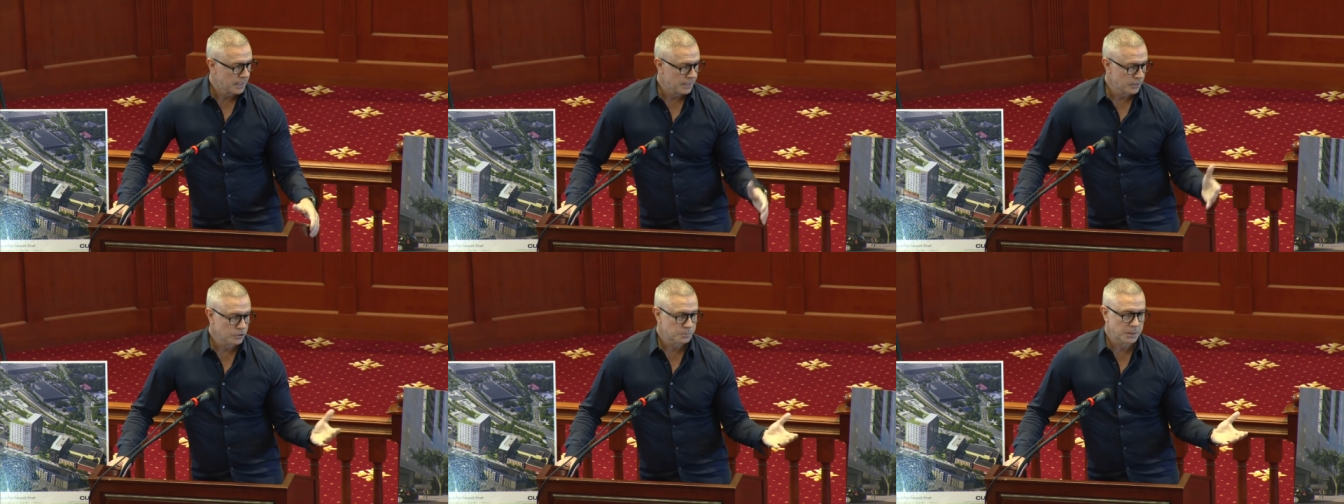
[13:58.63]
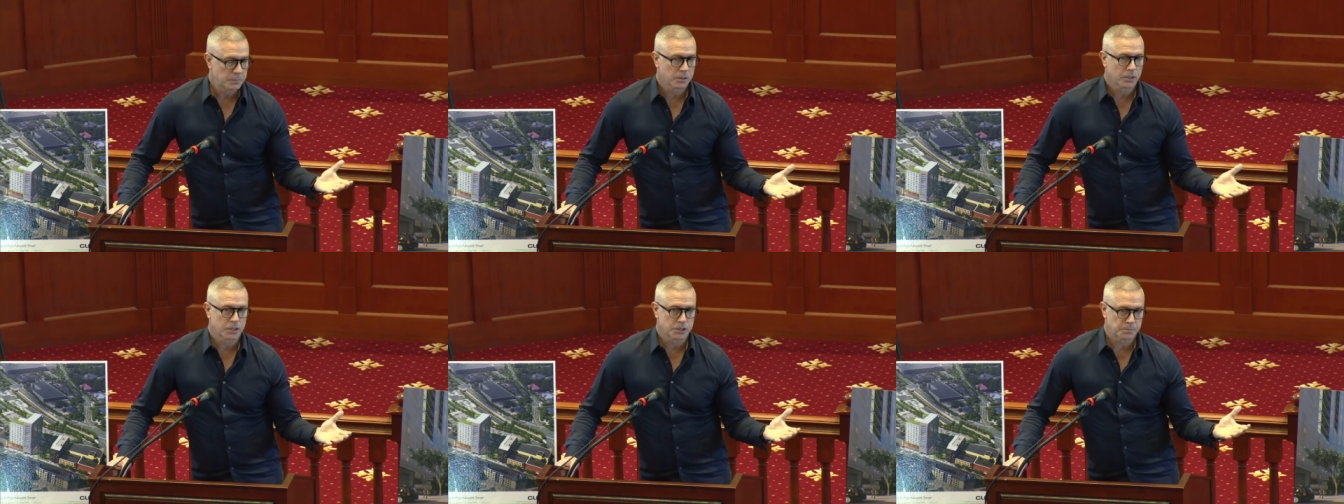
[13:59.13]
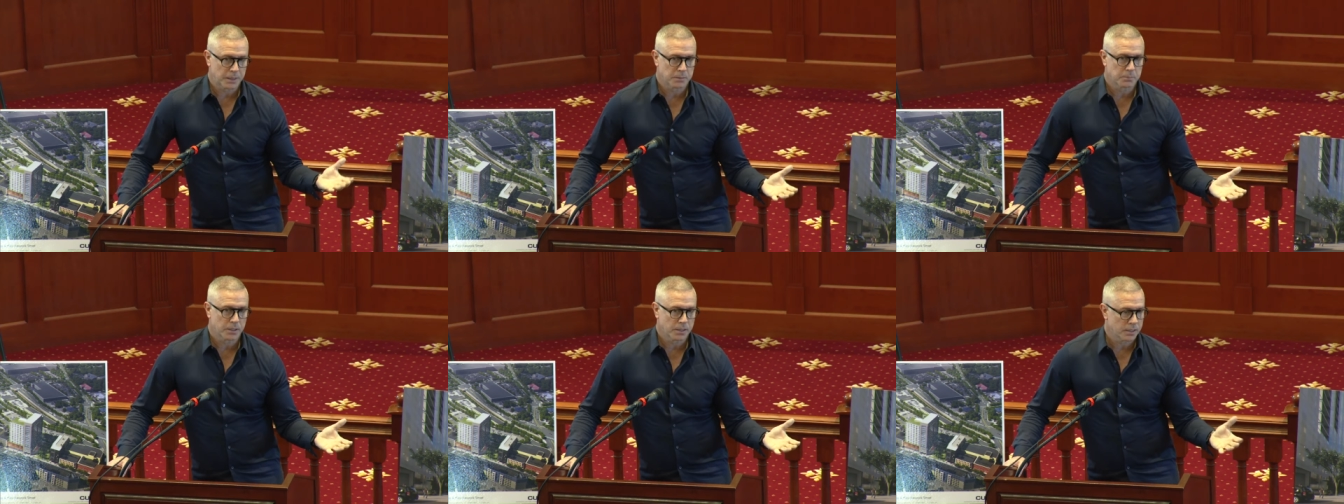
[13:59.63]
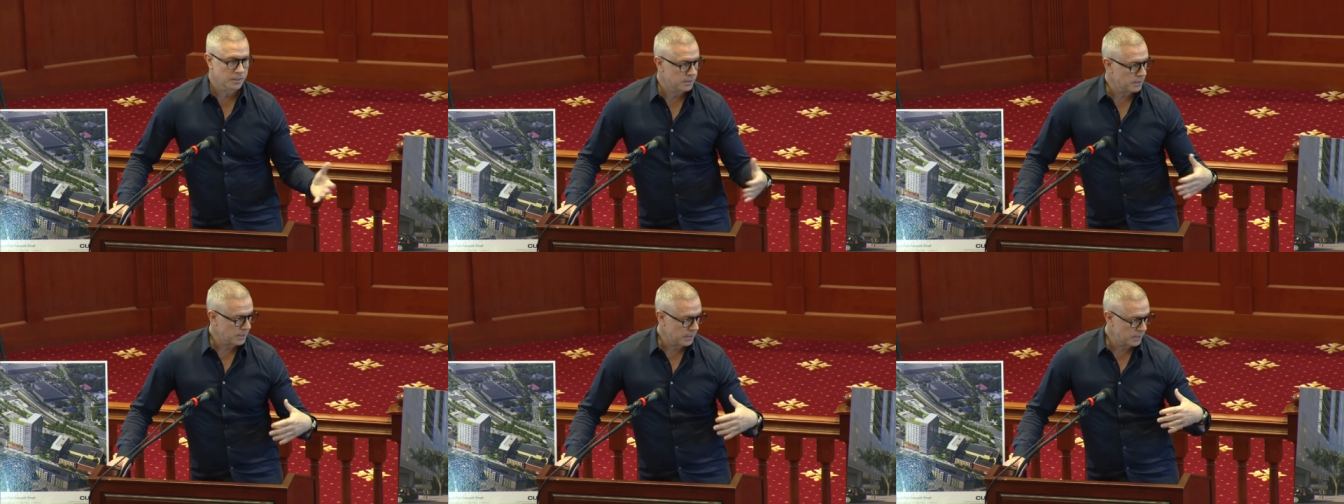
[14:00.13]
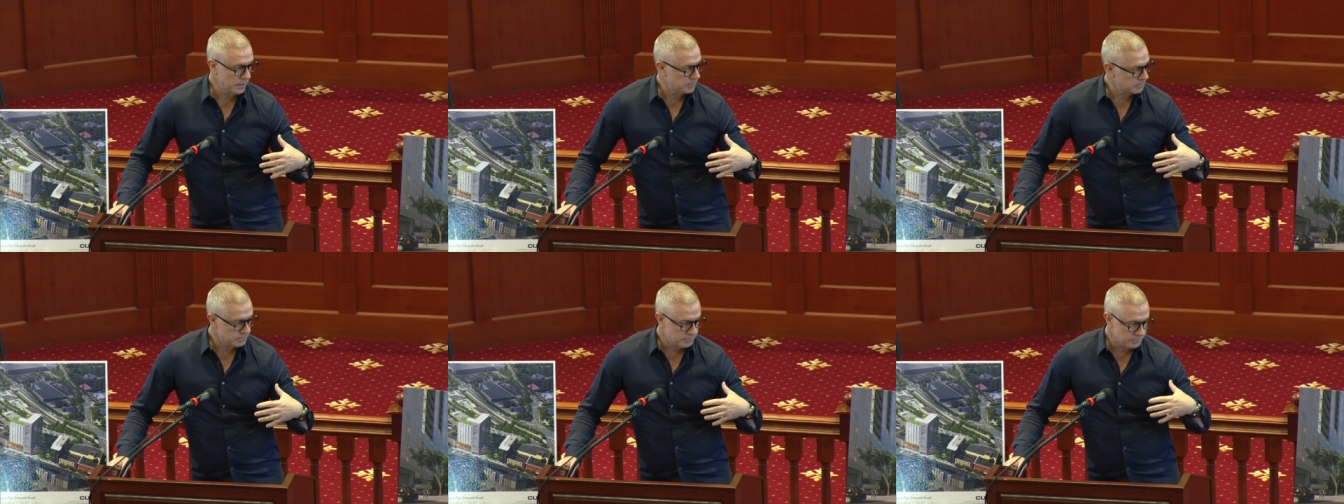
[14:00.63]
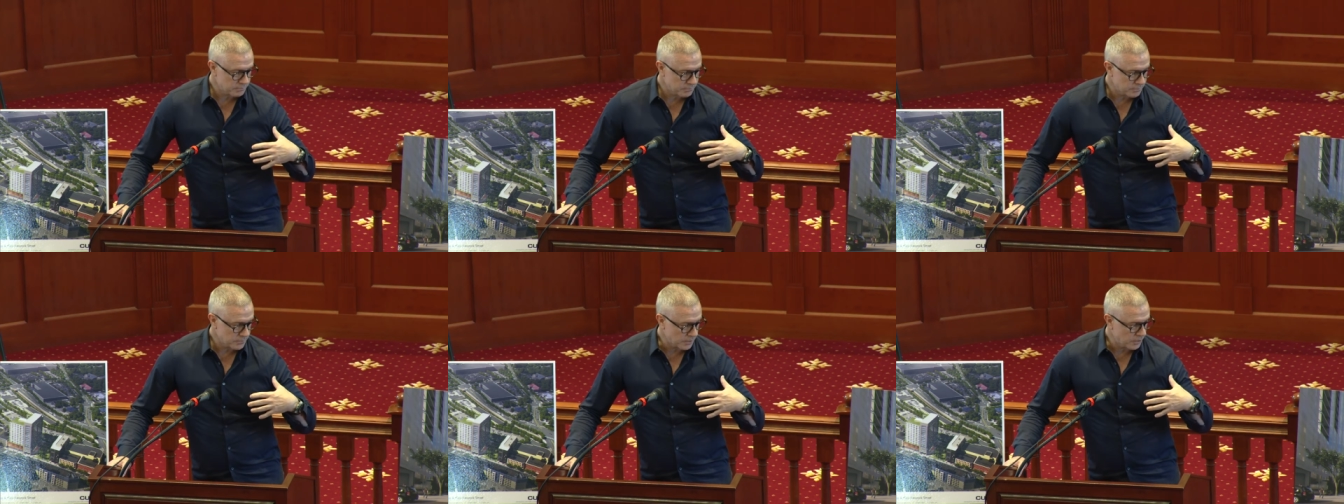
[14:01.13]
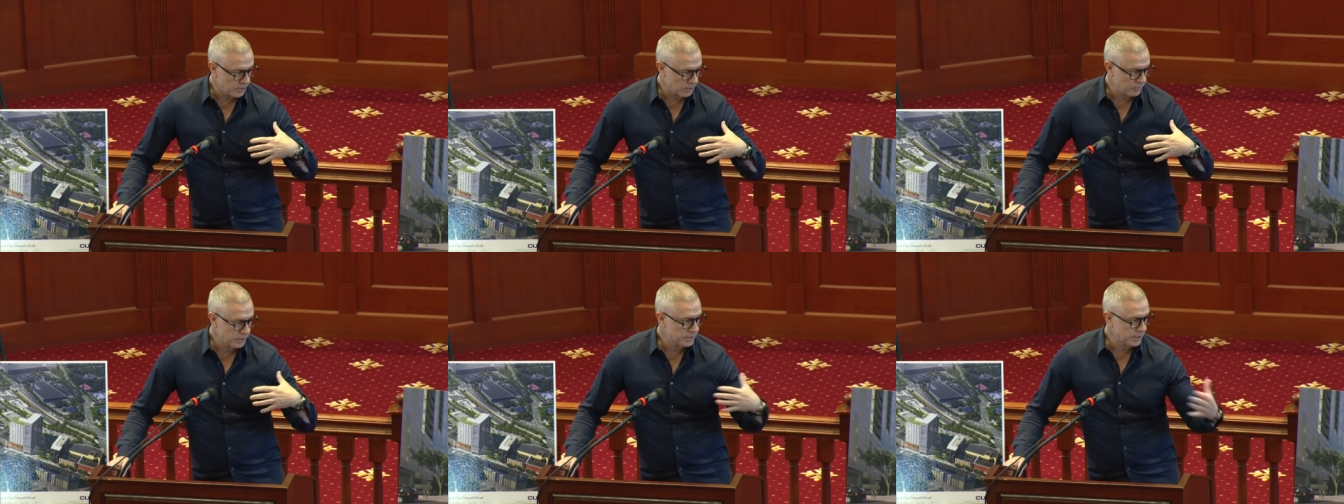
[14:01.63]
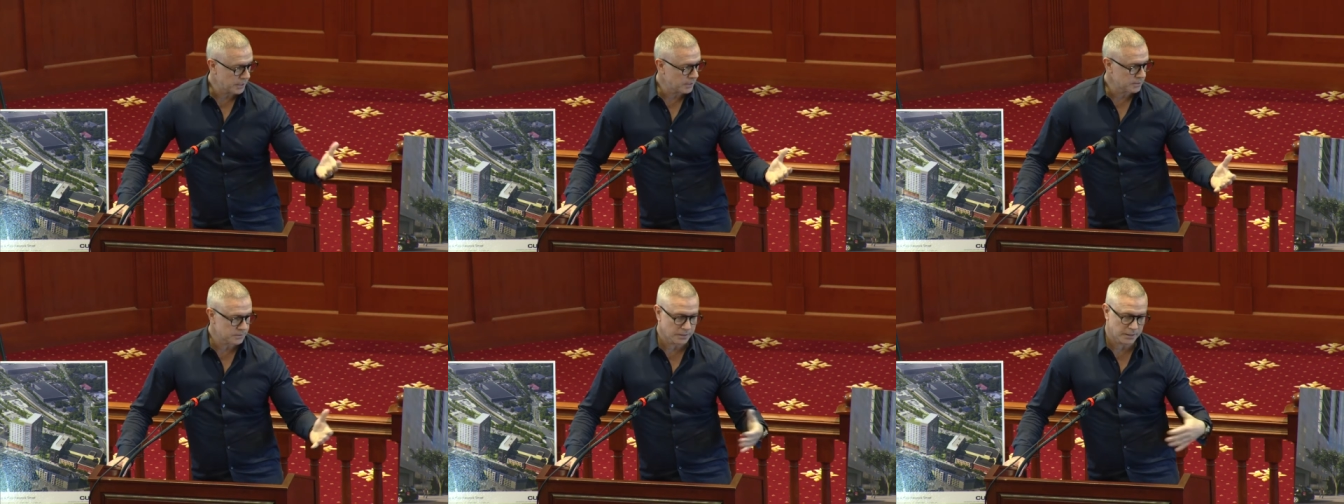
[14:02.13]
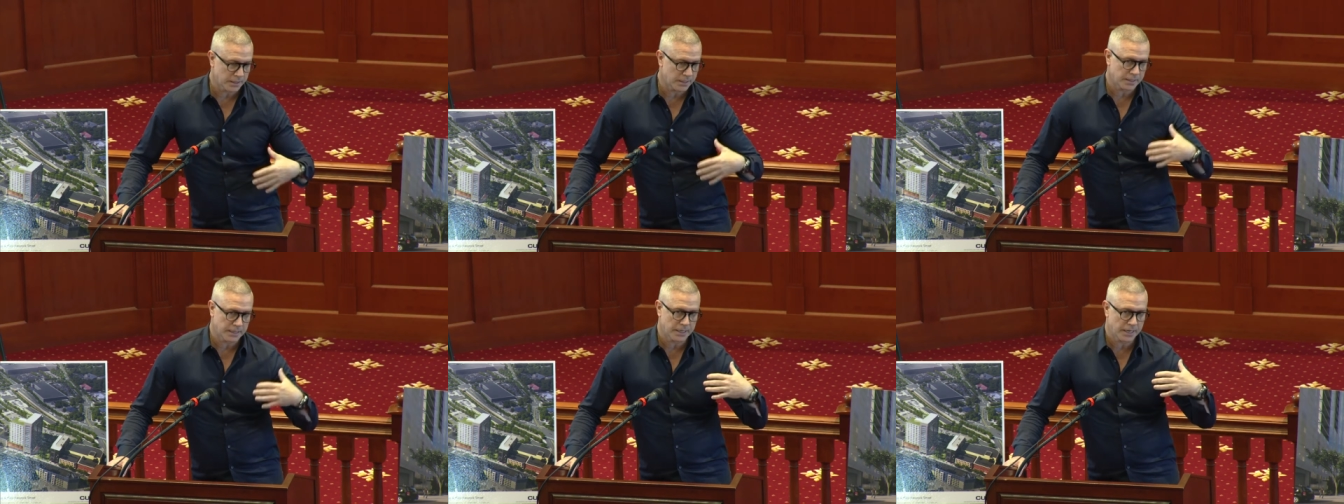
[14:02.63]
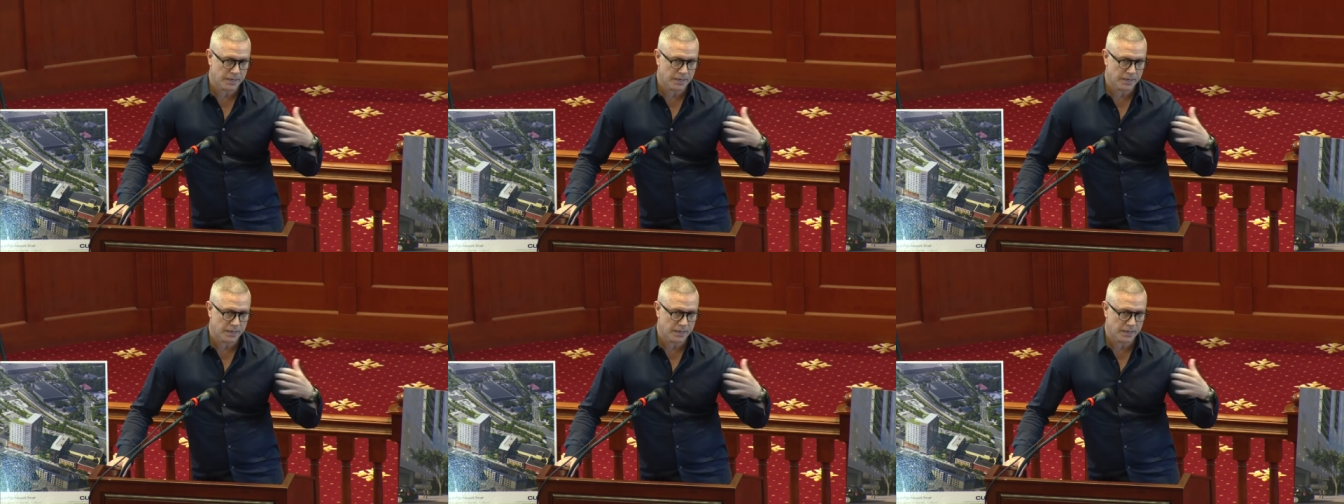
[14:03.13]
And those people are going to spend money in the other retails. They're going to get